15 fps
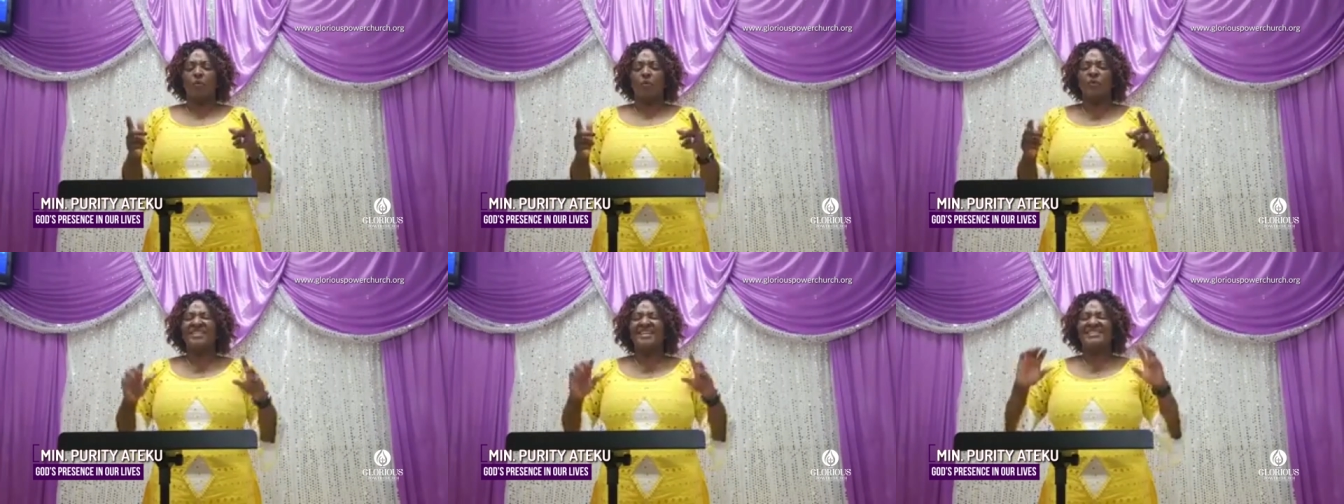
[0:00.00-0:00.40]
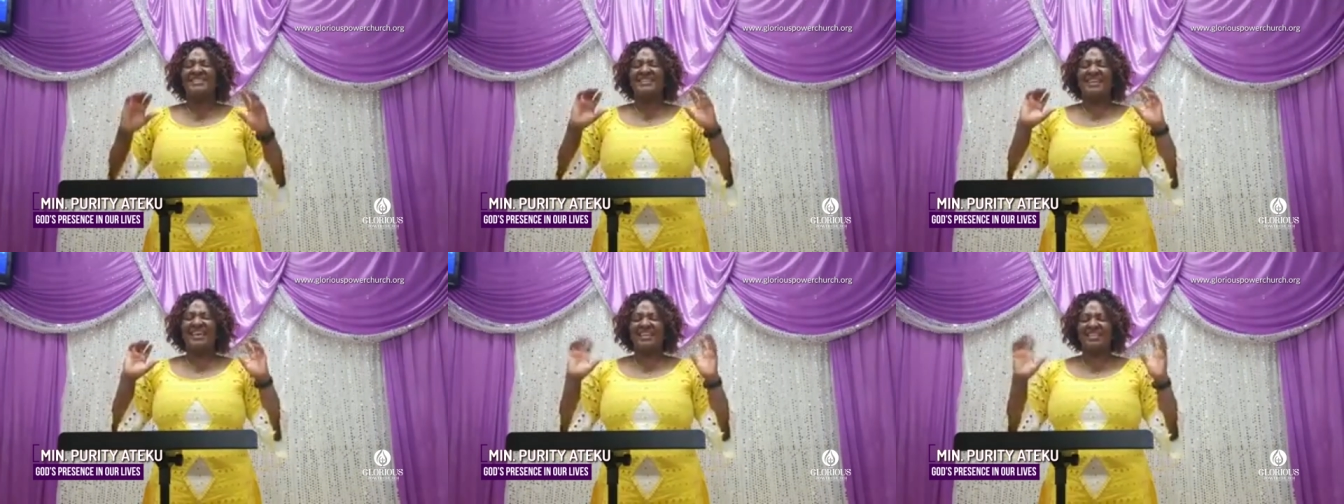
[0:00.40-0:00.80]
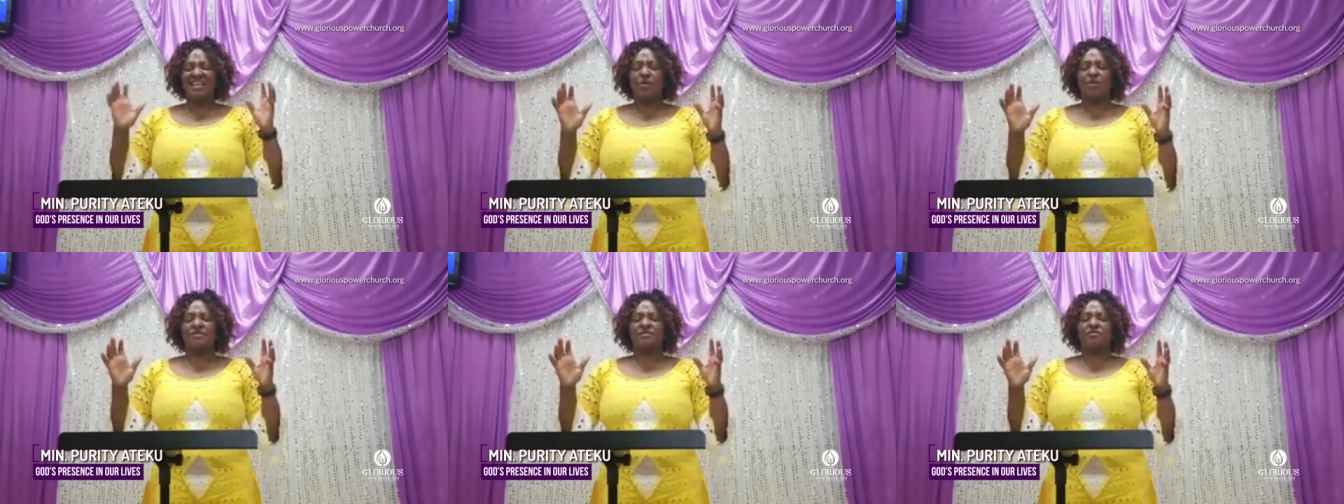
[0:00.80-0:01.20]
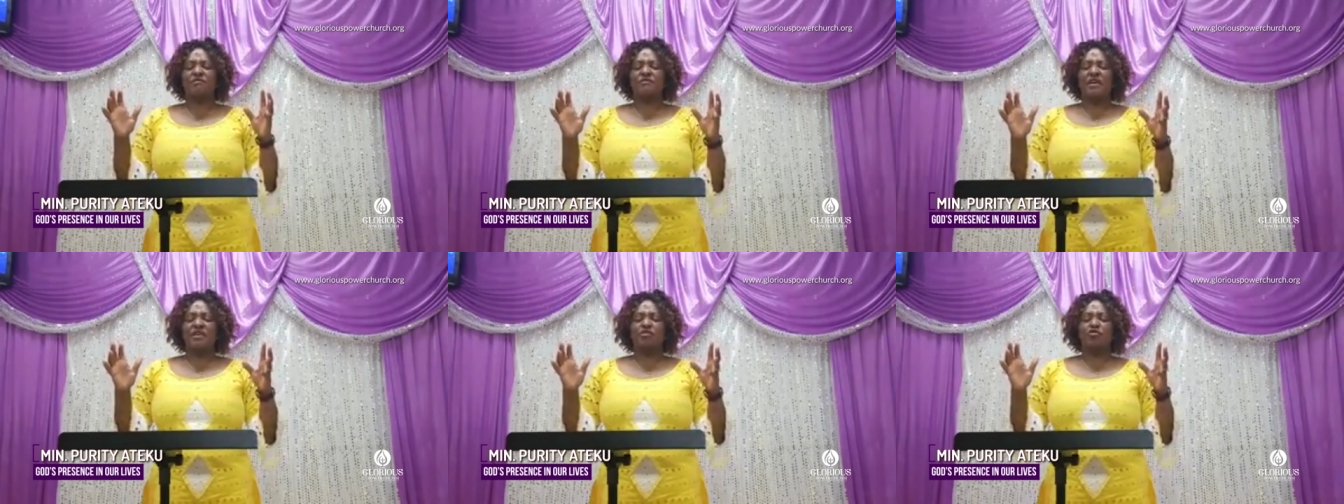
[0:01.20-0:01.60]
We dedicate
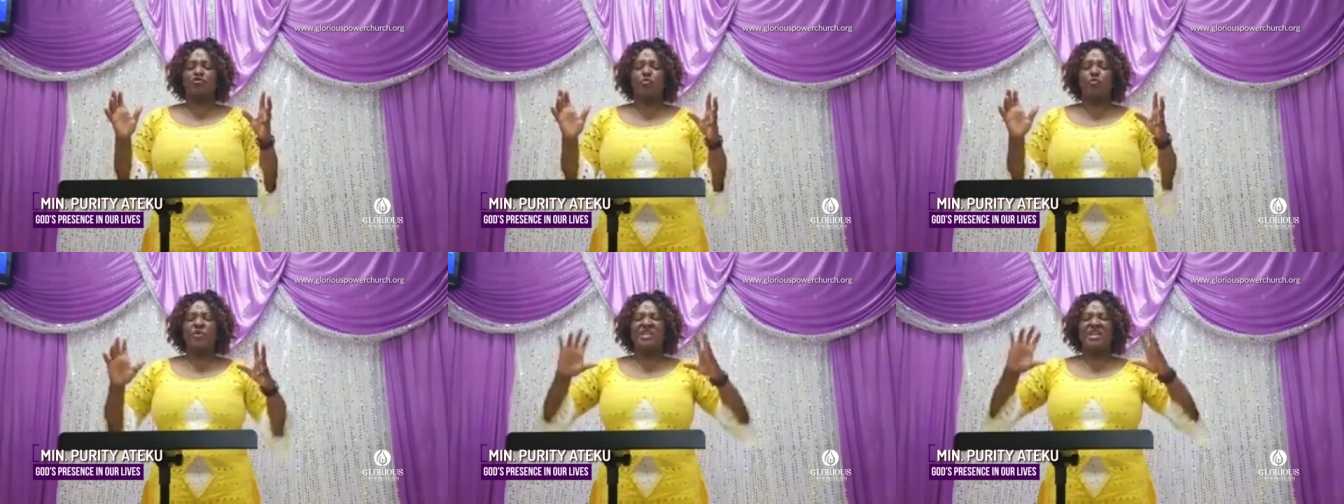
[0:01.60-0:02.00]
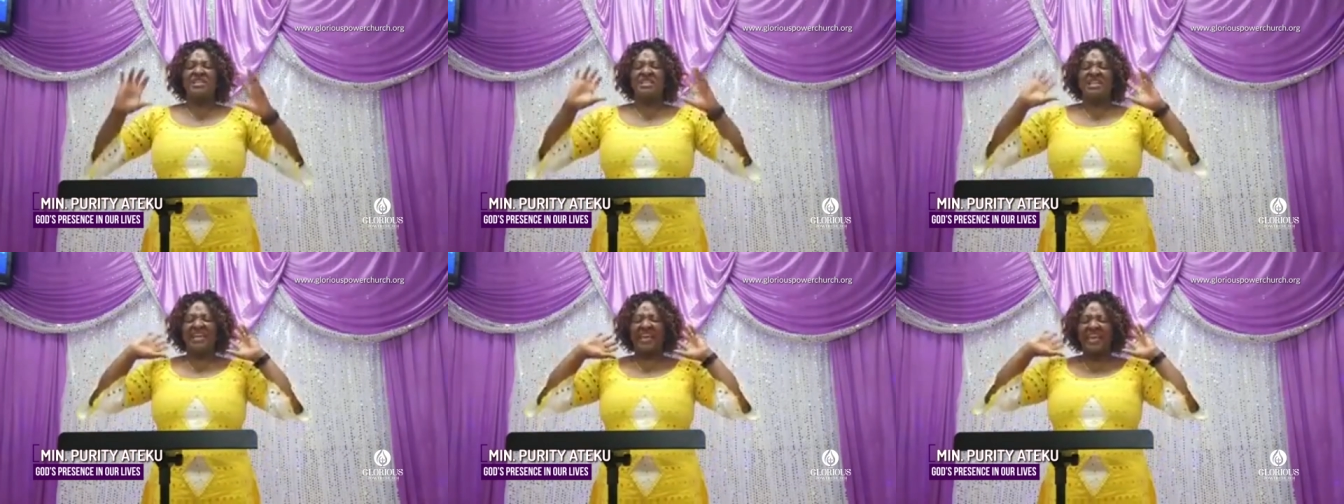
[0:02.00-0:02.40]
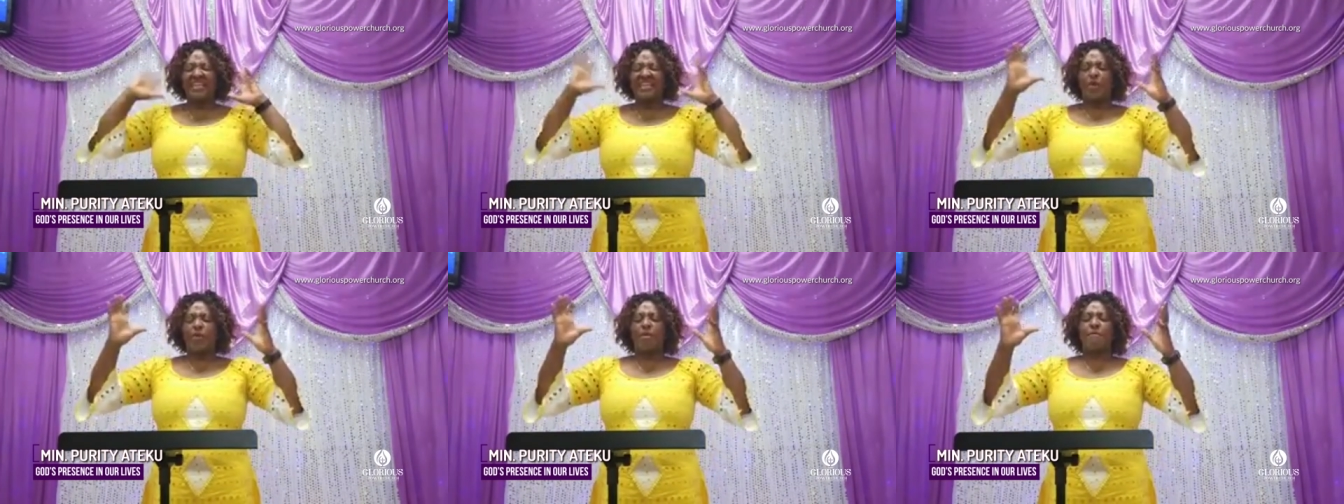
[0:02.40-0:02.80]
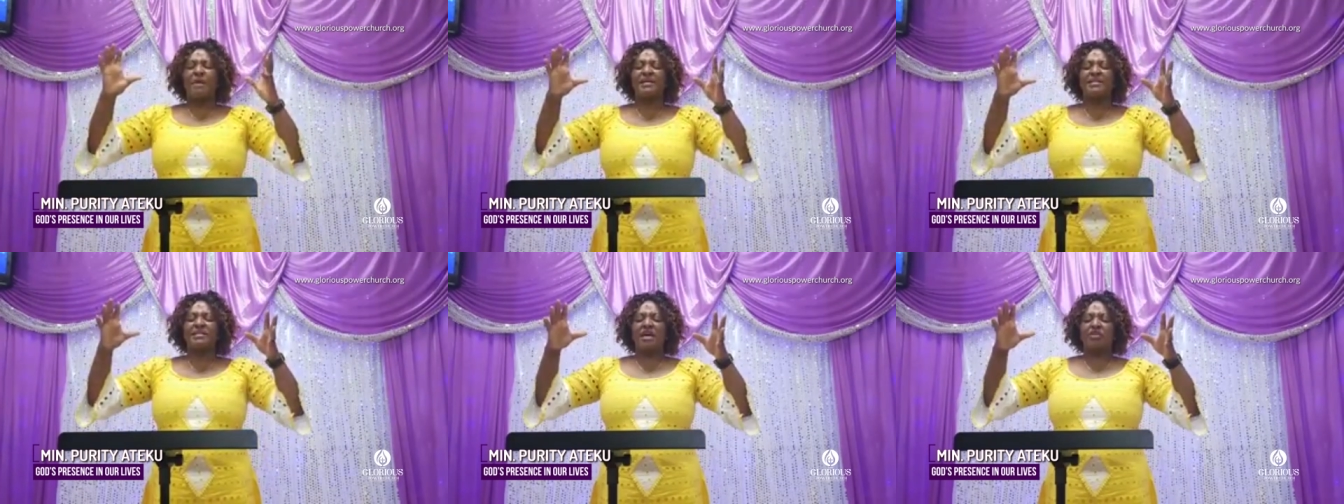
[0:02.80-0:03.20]
ourselves unto you, we dedicate our
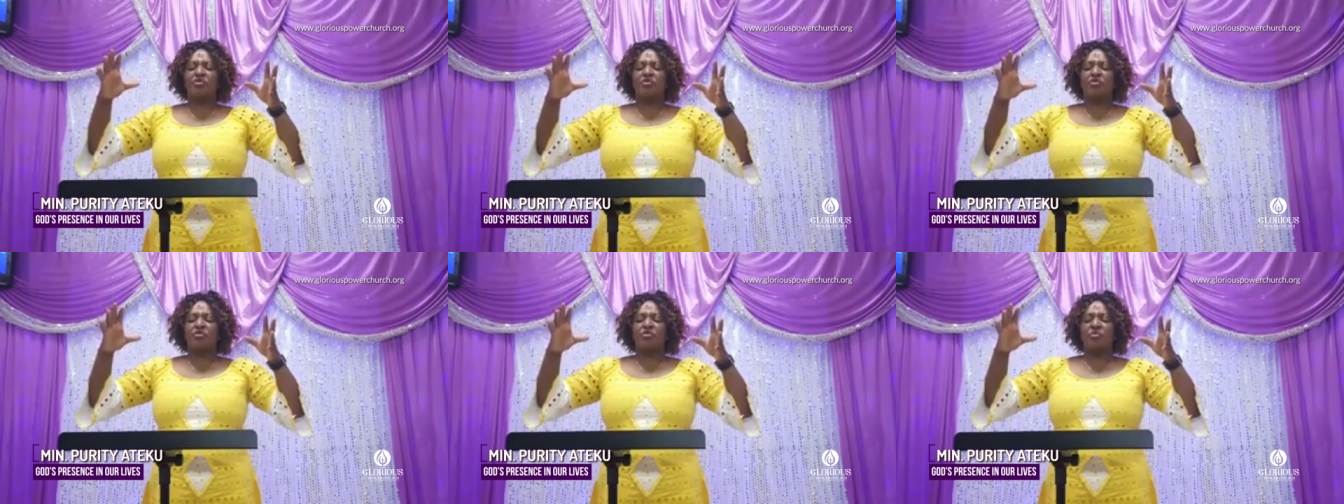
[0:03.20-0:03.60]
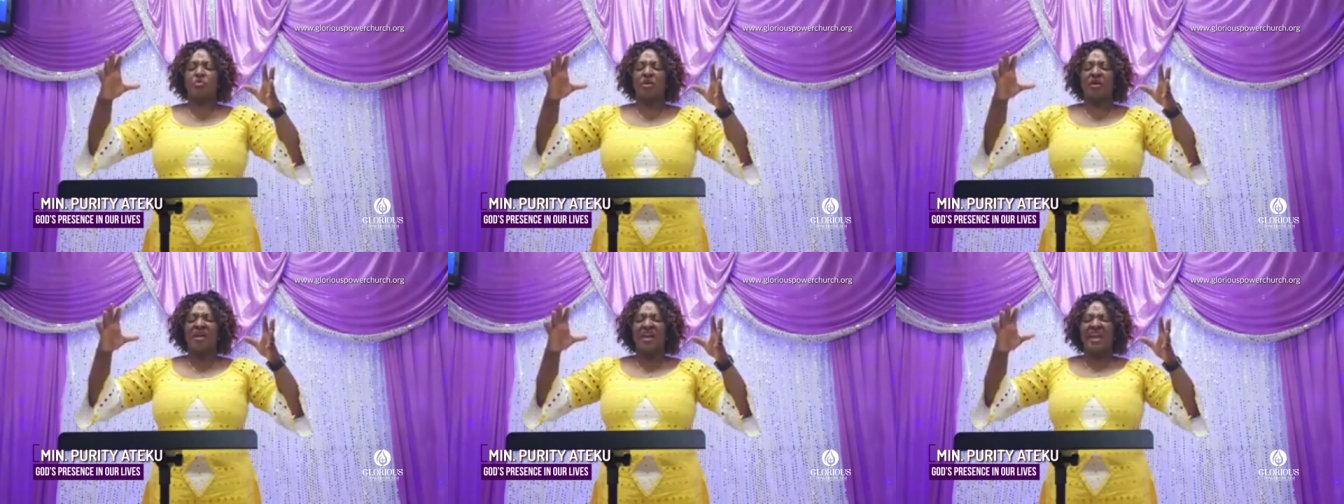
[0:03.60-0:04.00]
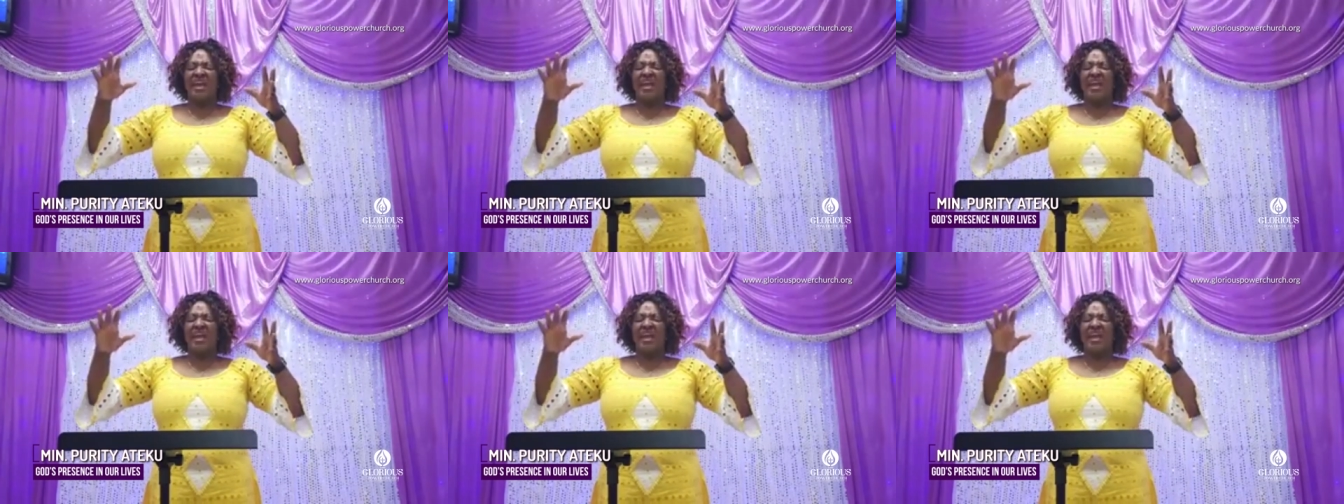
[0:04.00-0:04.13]
minds unto you, mm.